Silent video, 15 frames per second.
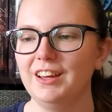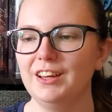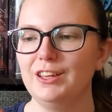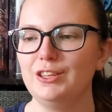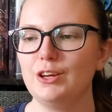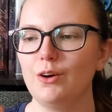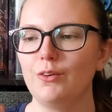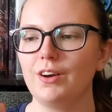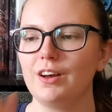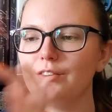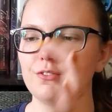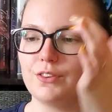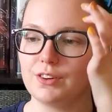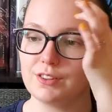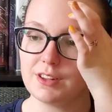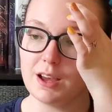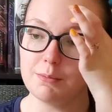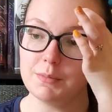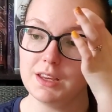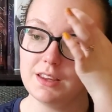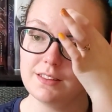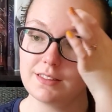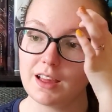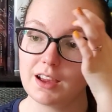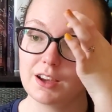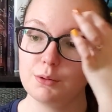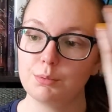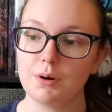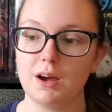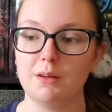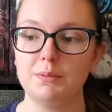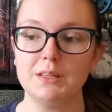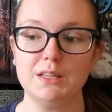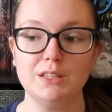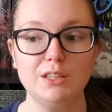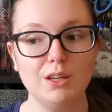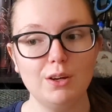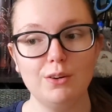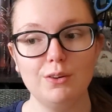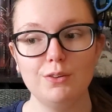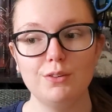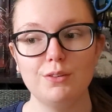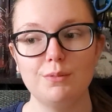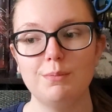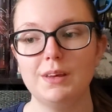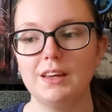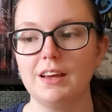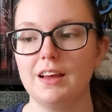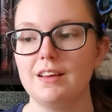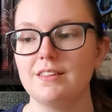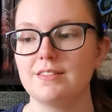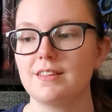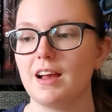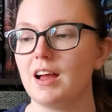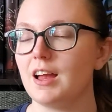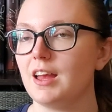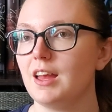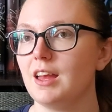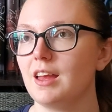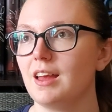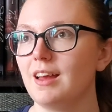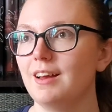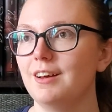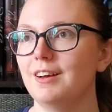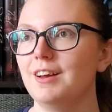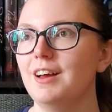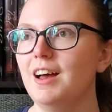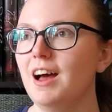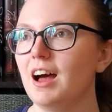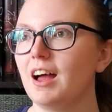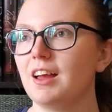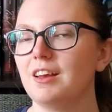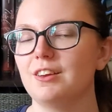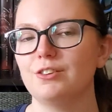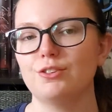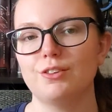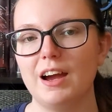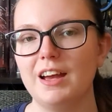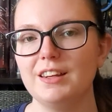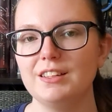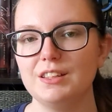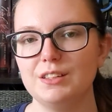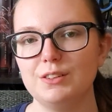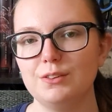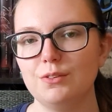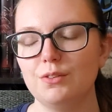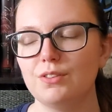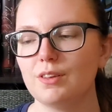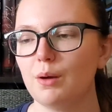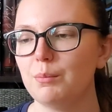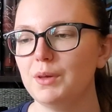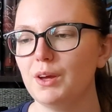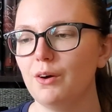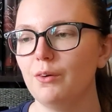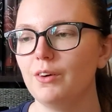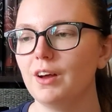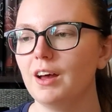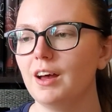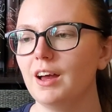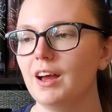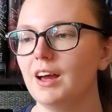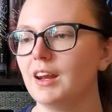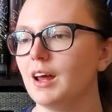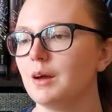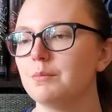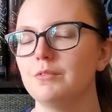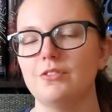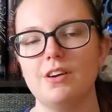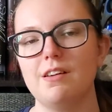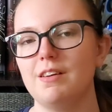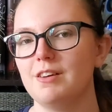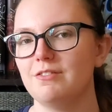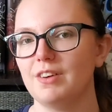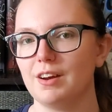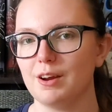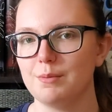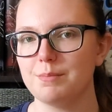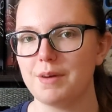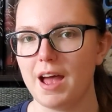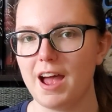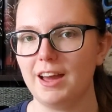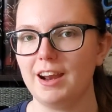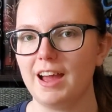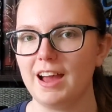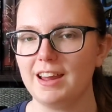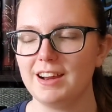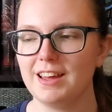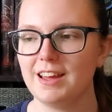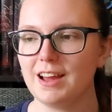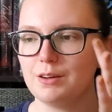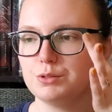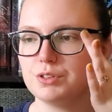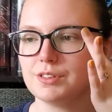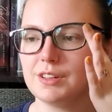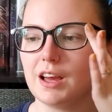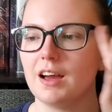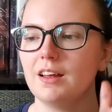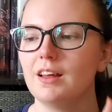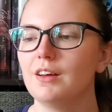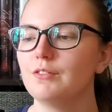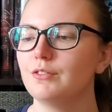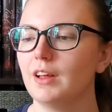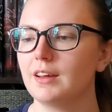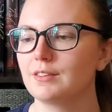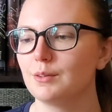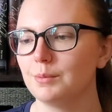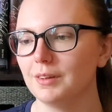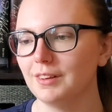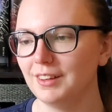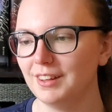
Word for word: Yoga for Dummies, I could probably use because I I try to do some yoga and I'm very, very bad at it. I'm just not flexible